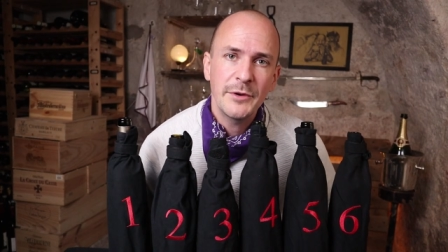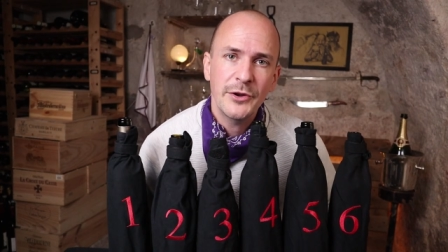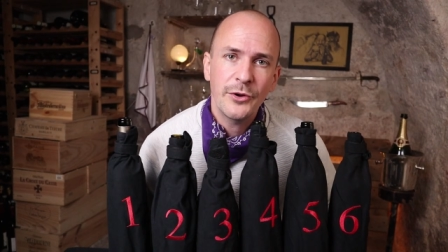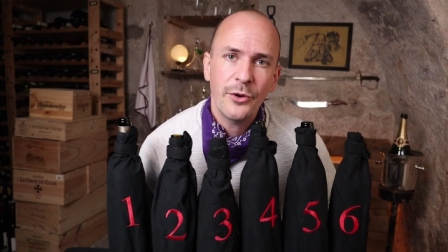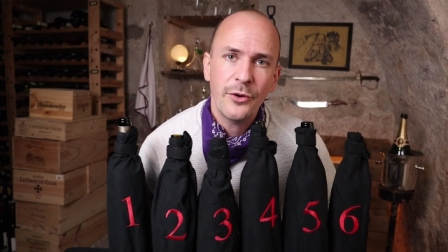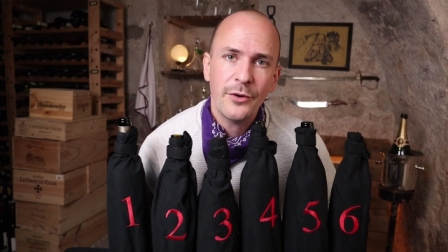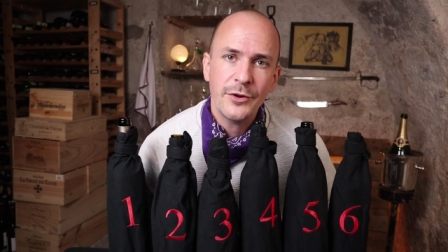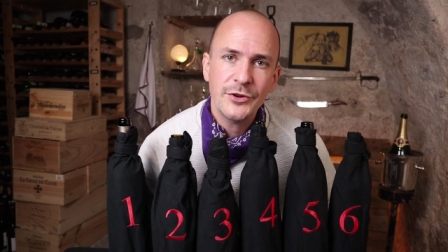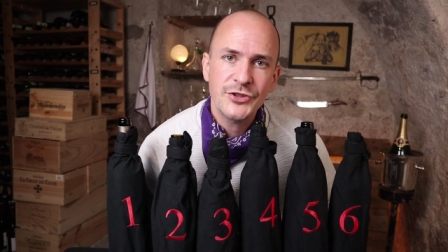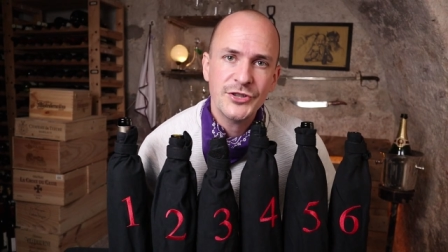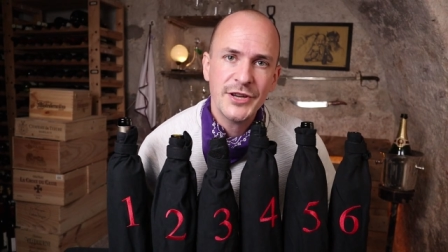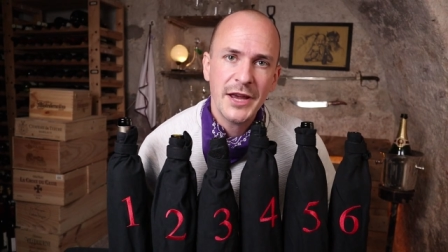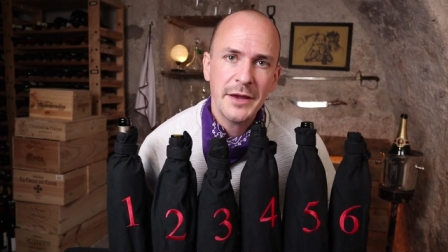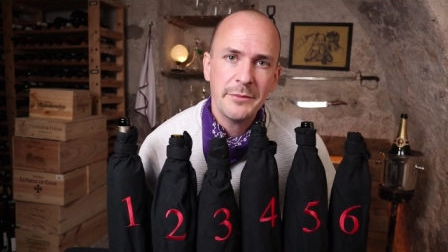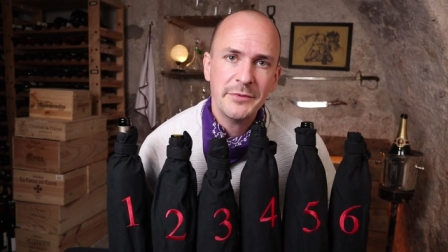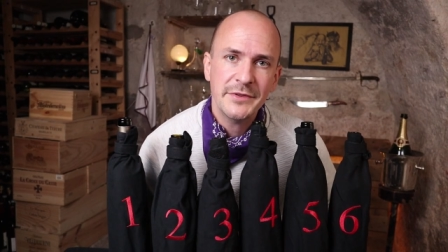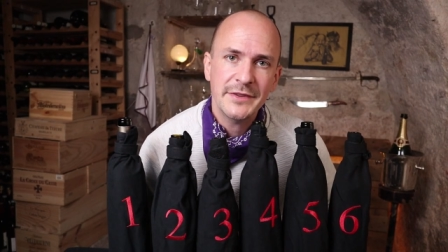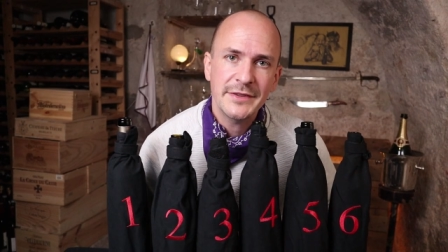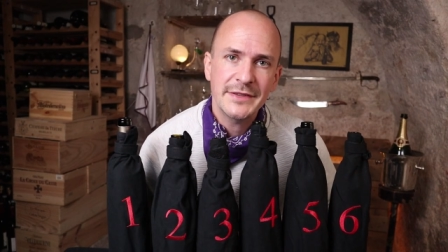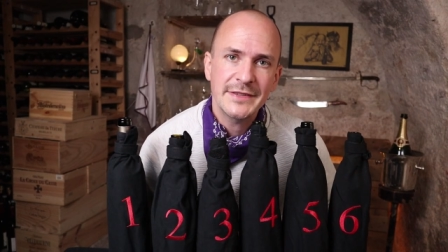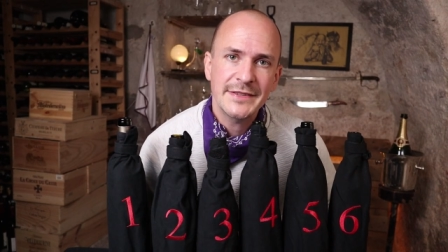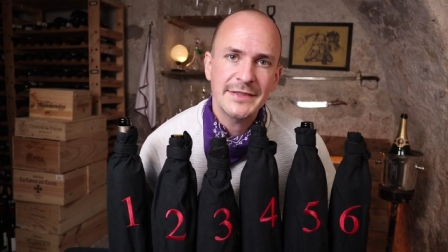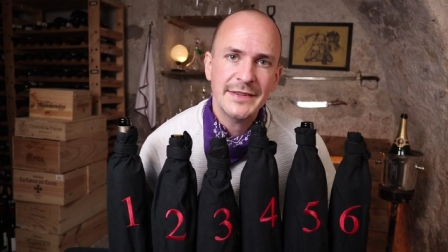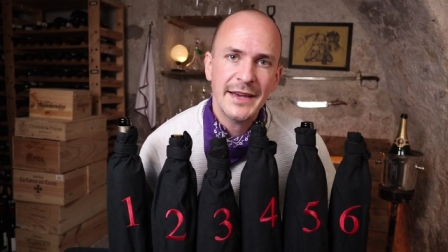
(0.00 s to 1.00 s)
in all
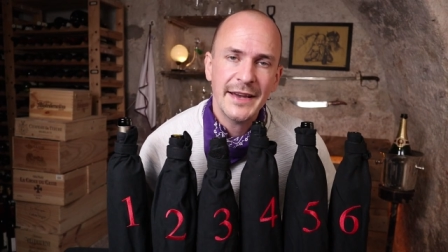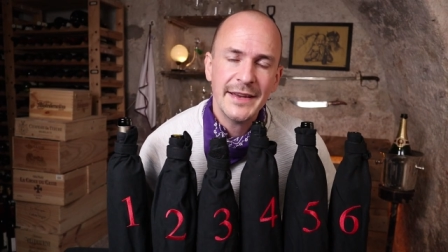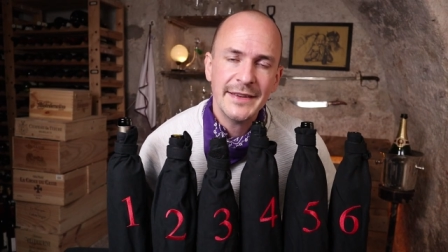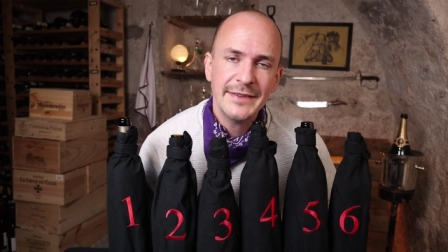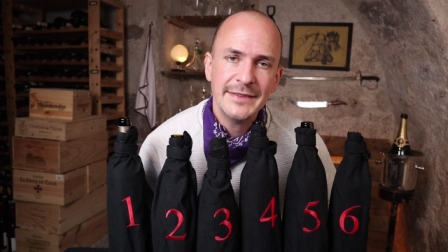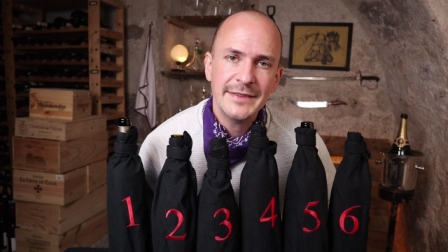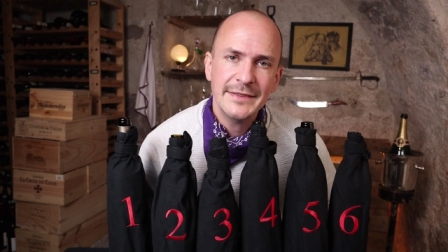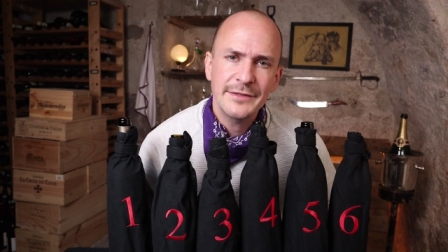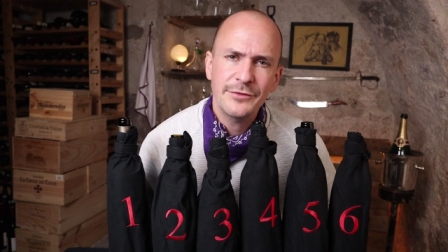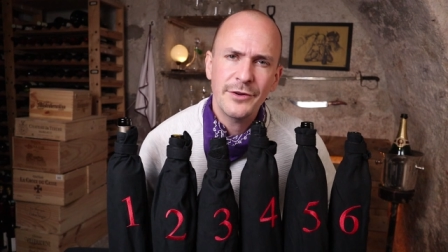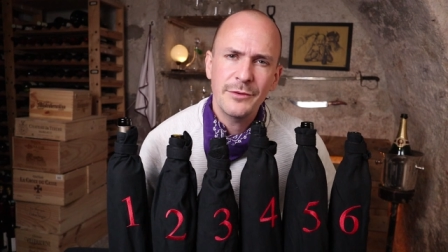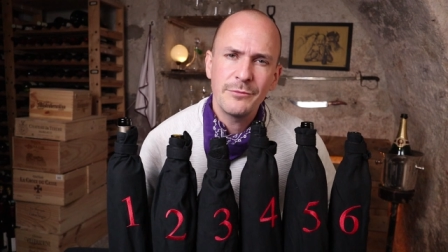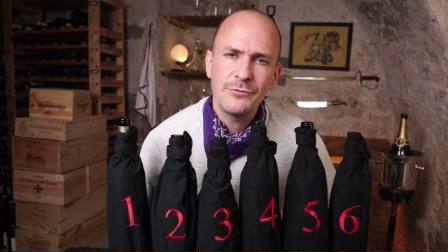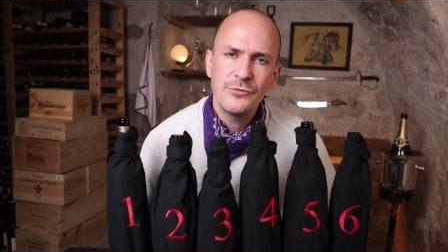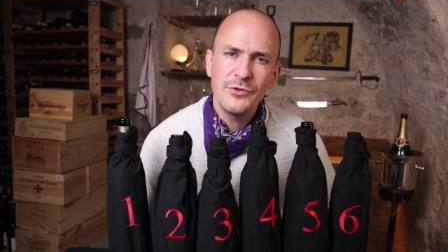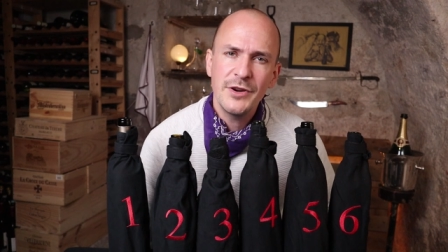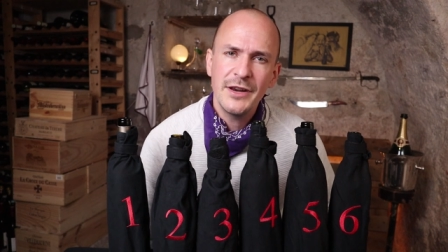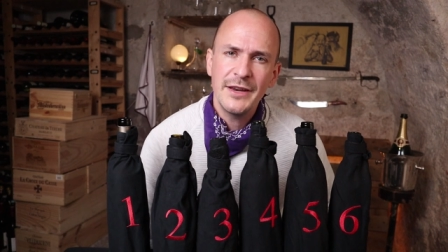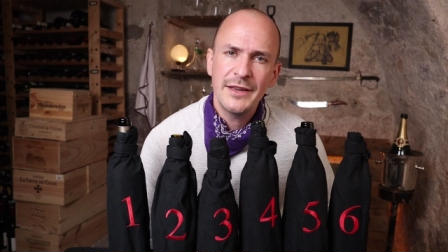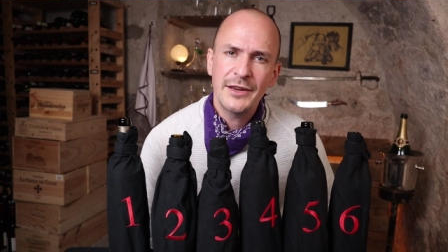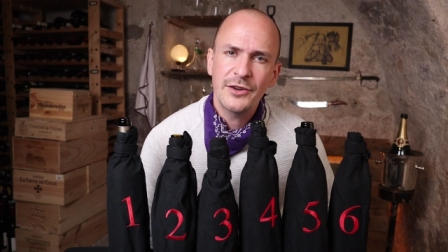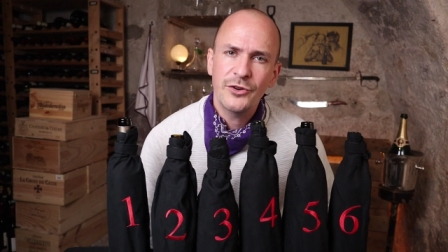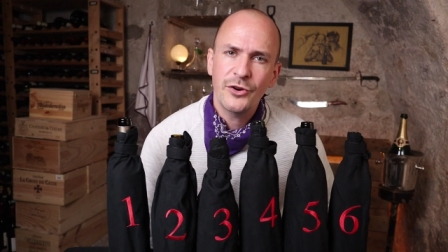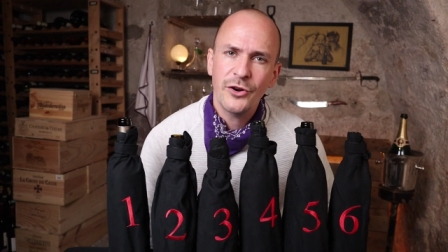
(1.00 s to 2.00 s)
shapes and sizes, from
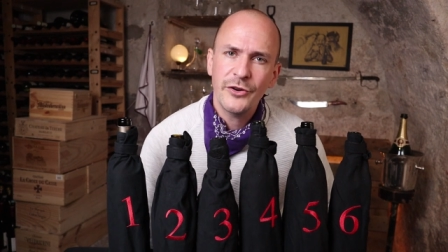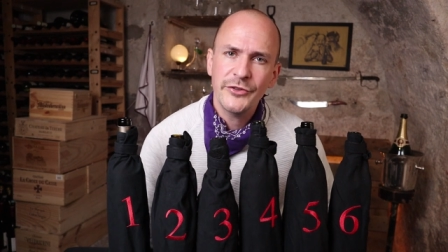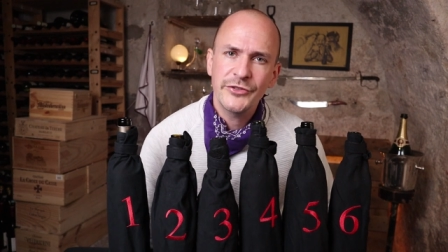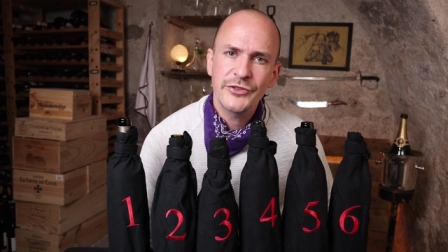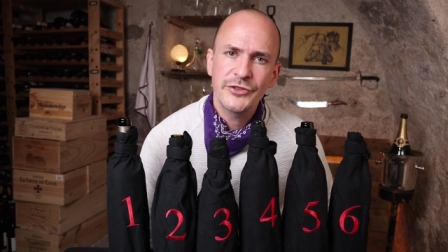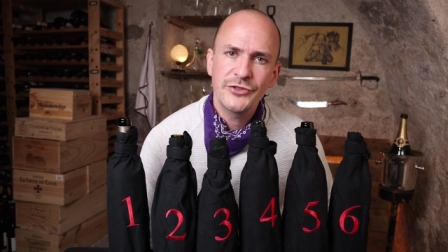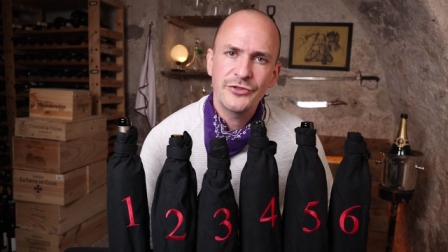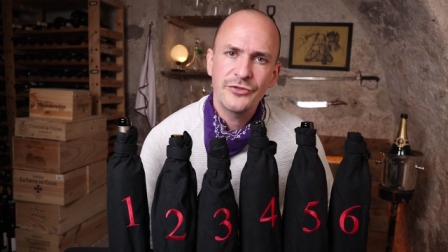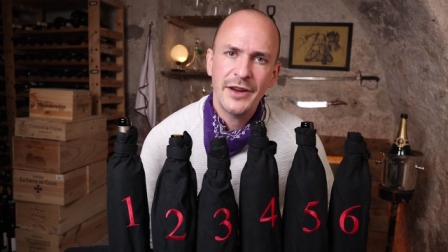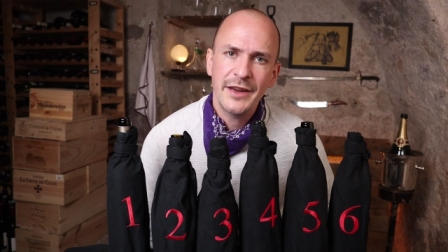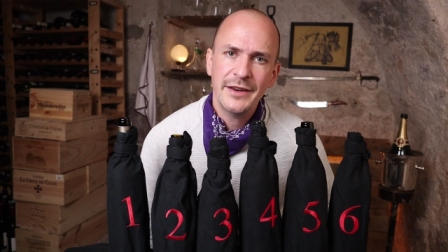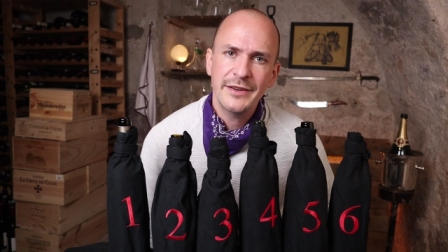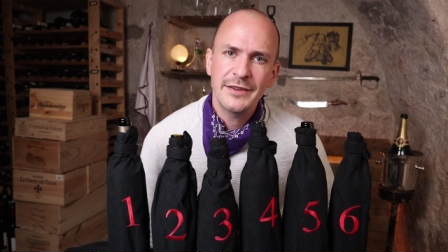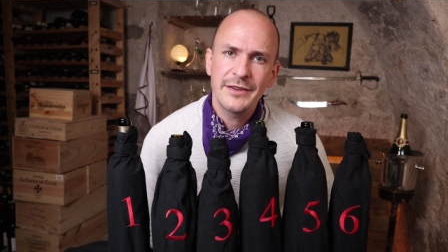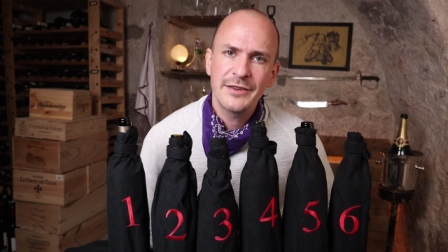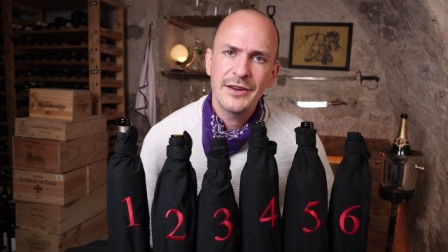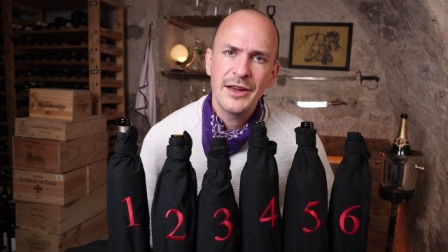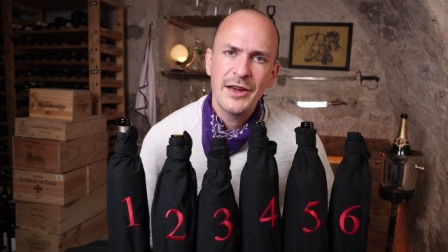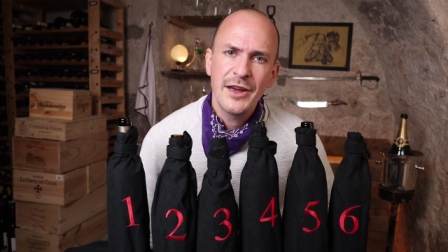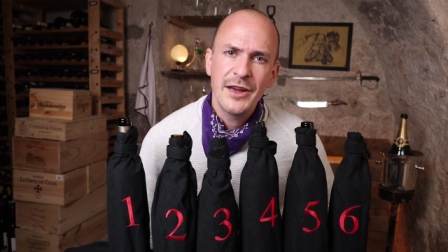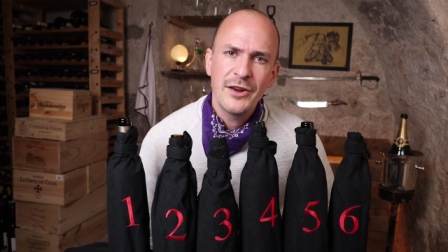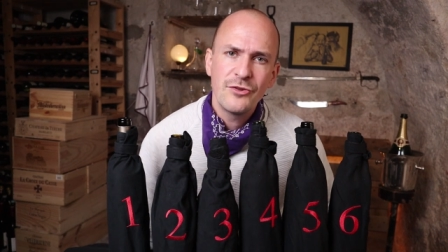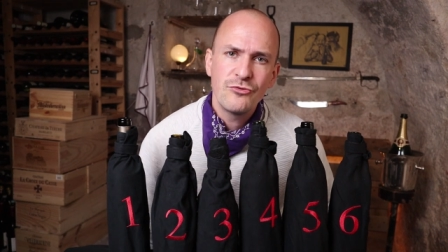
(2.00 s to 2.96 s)
really concentrated,